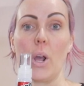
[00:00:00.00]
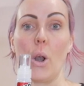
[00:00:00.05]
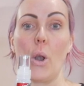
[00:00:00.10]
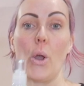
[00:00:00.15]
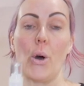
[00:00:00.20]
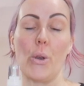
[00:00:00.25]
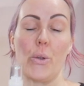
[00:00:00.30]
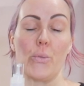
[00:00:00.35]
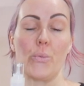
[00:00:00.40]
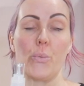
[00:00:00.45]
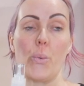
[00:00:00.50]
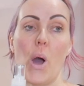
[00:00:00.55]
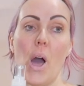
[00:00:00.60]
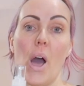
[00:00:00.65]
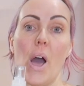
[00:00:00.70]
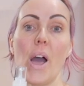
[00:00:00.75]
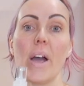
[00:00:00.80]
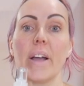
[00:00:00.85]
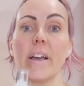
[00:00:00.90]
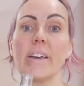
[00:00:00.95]
a lot of
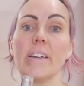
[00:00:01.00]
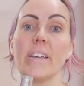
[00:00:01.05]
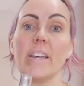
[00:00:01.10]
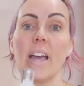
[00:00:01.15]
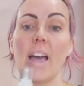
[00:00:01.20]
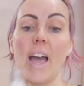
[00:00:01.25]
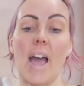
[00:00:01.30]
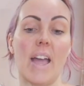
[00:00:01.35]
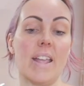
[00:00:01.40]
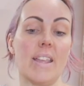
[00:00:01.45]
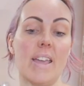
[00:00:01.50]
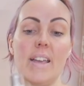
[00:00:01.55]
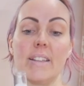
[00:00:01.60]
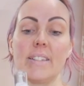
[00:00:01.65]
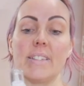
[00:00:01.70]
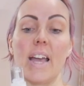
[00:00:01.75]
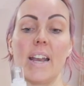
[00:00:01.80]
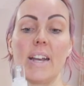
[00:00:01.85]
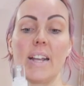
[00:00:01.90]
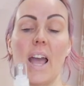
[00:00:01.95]
work. And yeah,
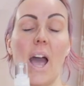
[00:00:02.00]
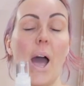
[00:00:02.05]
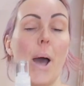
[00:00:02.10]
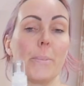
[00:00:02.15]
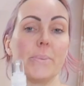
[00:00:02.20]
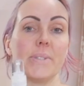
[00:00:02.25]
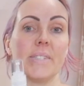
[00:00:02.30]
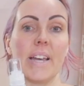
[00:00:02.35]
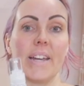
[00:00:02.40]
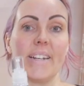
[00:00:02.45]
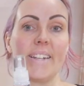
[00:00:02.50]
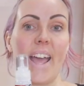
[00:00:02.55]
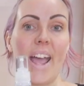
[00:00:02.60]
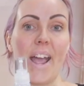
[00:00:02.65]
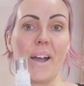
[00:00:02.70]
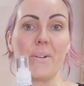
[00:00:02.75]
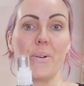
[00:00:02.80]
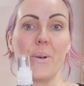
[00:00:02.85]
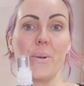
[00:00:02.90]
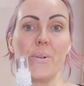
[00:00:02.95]
standing it upside
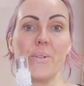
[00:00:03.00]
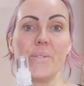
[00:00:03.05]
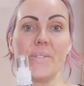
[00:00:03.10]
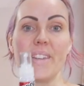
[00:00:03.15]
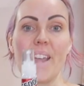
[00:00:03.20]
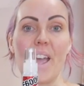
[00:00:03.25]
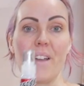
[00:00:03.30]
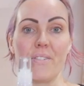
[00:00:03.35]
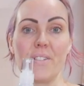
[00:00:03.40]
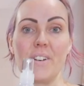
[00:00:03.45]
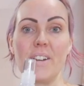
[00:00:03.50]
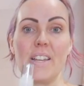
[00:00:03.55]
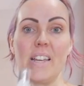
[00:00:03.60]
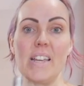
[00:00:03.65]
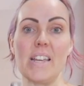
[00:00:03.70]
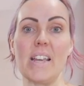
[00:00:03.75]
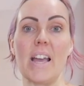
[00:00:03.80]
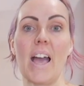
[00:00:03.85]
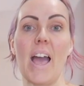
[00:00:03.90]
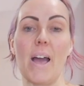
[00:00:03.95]
down
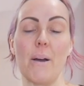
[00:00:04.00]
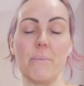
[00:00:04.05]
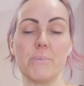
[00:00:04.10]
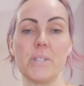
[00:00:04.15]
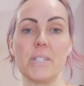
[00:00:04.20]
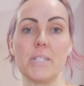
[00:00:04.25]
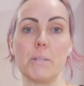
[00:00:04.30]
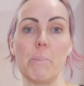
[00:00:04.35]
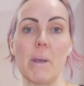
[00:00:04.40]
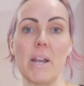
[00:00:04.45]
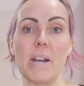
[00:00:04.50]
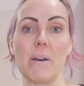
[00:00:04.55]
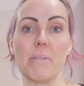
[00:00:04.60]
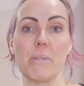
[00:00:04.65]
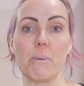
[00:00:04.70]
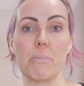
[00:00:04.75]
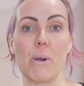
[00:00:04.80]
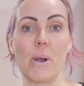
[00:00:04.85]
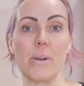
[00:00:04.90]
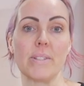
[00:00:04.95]
definitely helped to speed up the
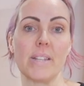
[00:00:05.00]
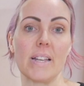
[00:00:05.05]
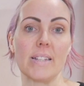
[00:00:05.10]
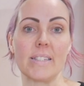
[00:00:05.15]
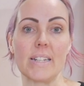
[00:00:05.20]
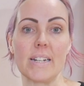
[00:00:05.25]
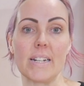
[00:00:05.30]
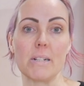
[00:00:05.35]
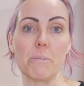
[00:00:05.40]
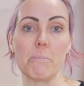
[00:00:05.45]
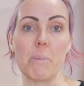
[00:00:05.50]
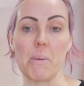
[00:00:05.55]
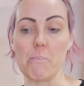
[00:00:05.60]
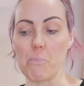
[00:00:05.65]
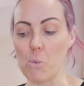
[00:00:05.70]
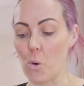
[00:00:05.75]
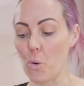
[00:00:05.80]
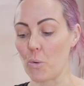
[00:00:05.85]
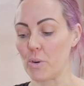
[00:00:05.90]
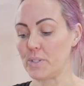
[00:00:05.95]
process a little bit
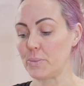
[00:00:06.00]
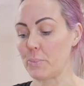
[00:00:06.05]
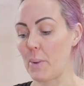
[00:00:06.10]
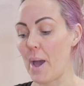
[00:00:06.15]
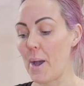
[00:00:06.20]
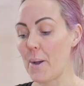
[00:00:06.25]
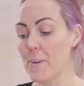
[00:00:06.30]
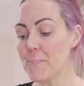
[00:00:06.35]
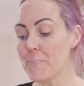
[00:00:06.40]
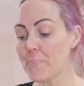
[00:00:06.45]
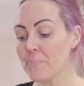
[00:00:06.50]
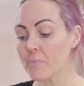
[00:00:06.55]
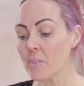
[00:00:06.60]
more as well.